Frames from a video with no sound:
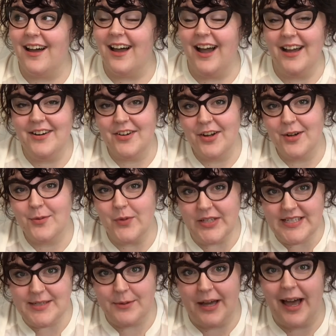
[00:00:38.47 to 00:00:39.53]
I don't know. We'll
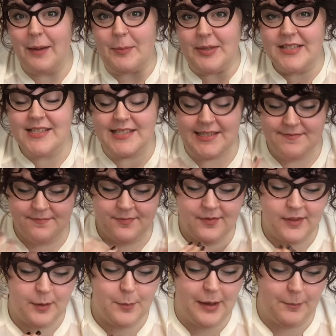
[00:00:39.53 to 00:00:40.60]
see what happens.
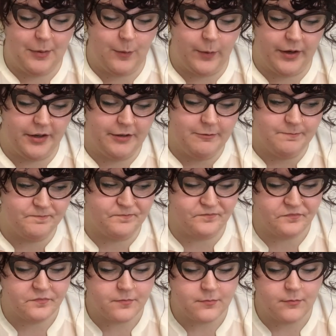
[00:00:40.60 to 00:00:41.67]
They may be weird.
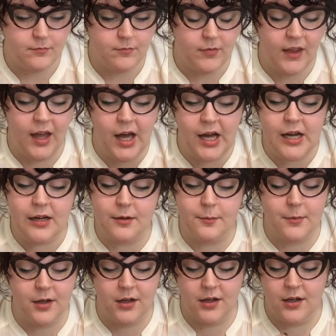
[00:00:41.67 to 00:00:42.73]

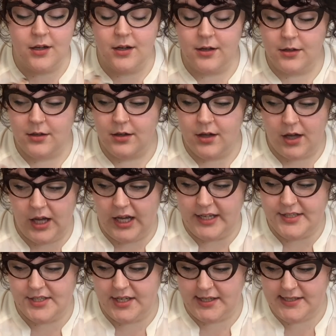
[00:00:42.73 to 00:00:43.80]
Um, I
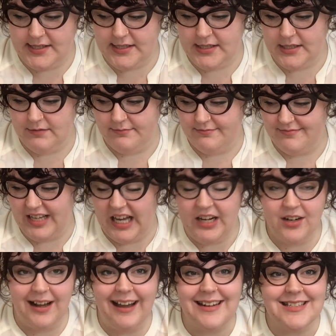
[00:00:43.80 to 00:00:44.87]
just, I don't
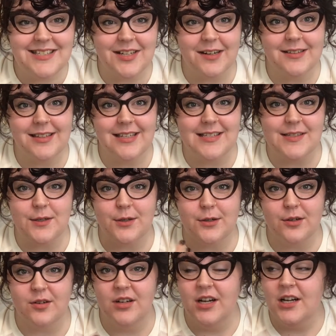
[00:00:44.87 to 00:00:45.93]
know how to start these,
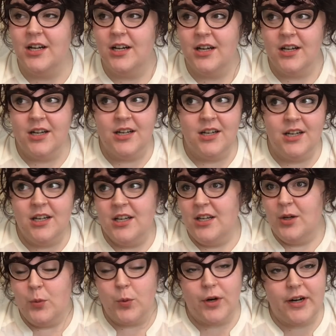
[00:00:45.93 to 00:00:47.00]
so
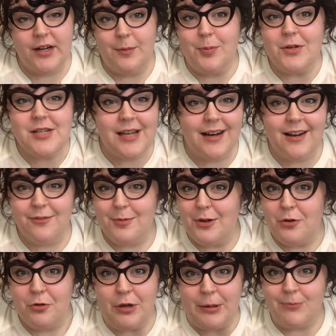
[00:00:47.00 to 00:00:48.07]
we're going to pretend I've been
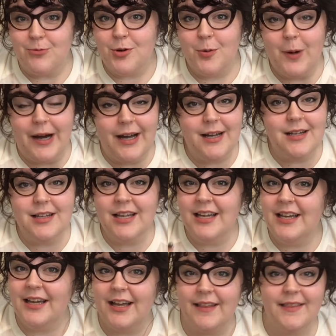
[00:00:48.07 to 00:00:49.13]
doing them for a while
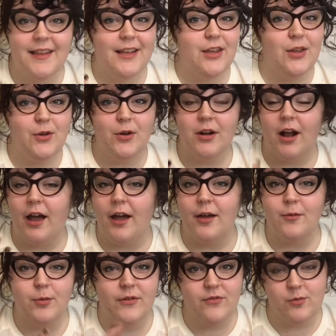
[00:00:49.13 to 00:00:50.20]
and that you and I,
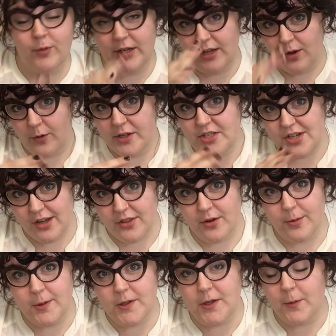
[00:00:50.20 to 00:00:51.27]
we, we know each other
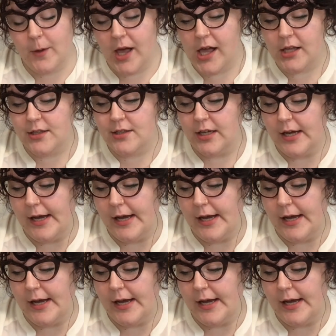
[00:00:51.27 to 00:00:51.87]
really well.